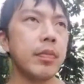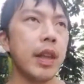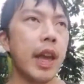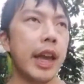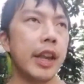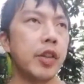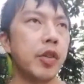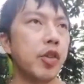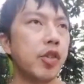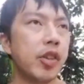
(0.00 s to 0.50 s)

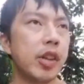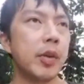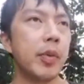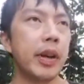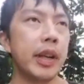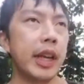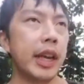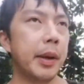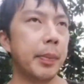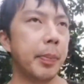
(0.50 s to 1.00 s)
and usually
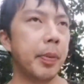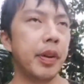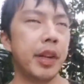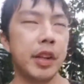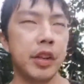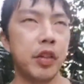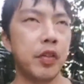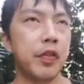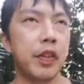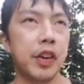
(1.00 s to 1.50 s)
when they put in
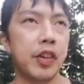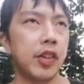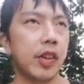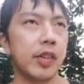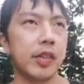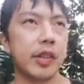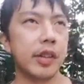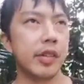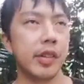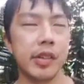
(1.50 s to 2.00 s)
new
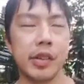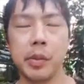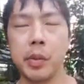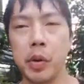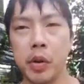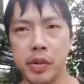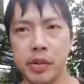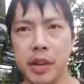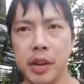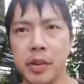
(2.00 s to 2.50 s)
features, the system
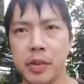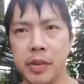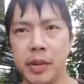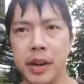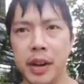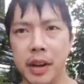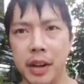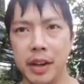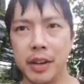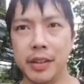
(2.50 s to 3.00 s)
goes down quite
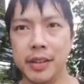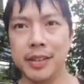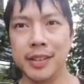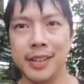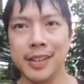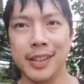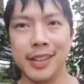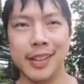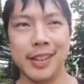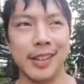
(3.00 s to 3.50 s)
a lot.
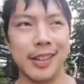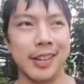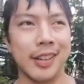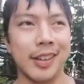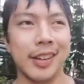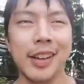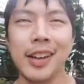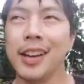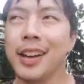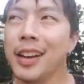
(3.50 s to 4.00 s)

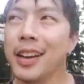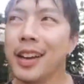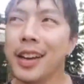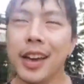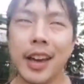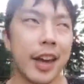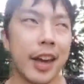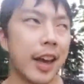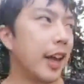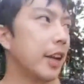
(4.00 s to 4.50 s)

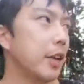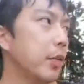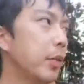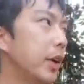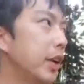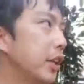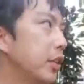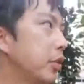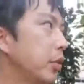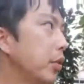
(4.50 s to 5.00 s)
And
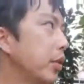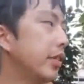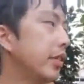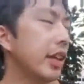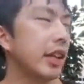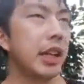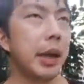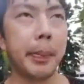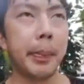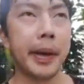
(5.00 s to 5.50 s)
what they do is
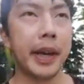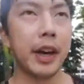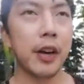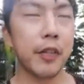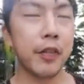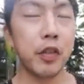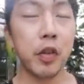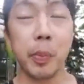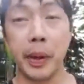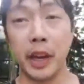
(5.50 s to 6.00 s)
that they pay out
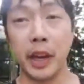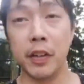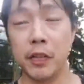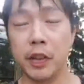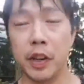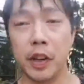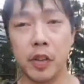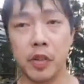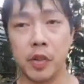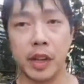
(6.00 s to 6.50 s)
full payout
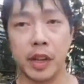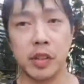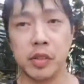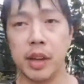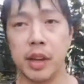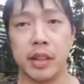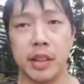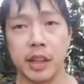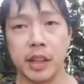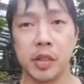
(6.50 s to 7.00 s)
for the trade, so
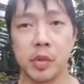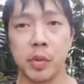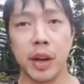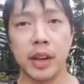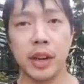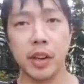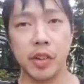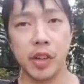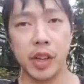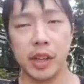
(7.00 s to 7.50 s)
I think it's
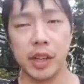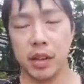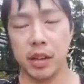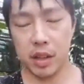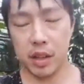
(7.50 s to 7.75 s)
quite legit.